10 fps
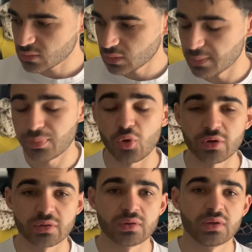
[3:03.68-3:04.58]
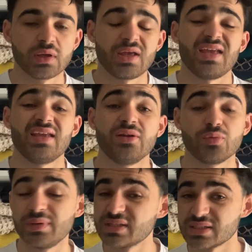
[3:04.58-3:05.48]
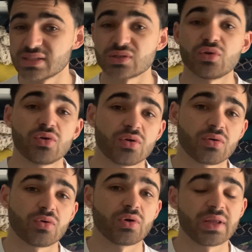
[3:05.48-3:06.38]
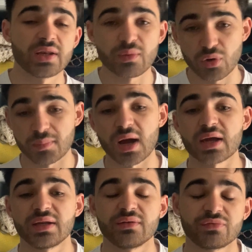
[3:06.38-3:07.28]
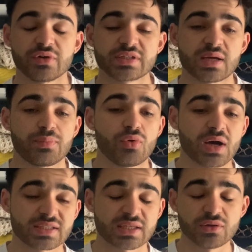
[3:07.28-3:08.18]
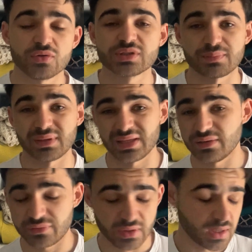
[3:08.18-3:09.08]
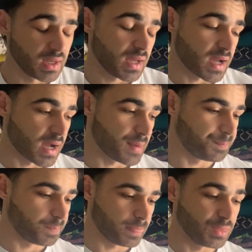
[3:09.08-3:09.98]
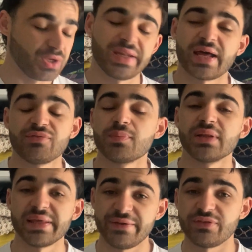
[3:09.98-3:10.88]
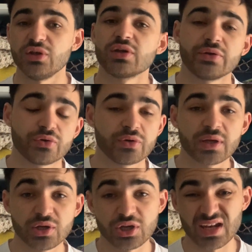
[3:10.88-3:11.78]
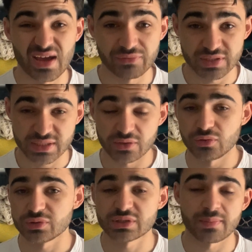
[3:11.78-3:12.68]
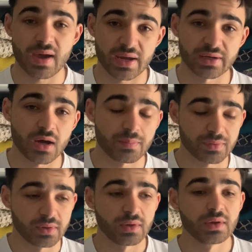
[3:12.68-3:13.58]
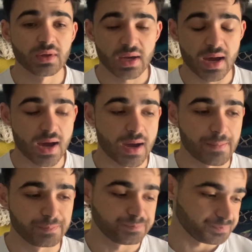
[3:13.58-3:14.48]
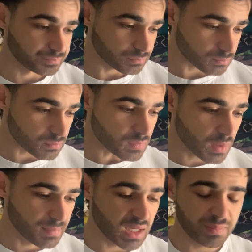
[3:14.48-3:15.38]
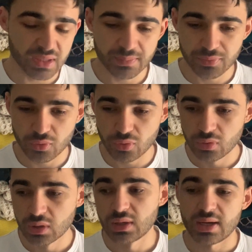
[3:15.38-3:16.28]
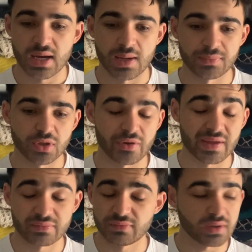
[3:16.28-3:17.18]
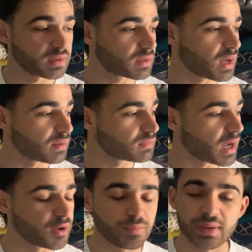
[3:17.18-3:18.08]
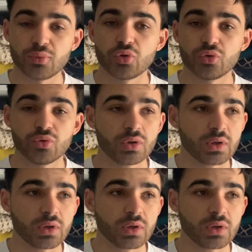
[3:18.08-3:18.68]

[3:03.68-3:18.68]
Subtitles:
important in your business, or in network marketing, for example, are skills and belief. You need to have the belief that you can do it, and you need to have the skills to back it up. Um, Many people, I know people who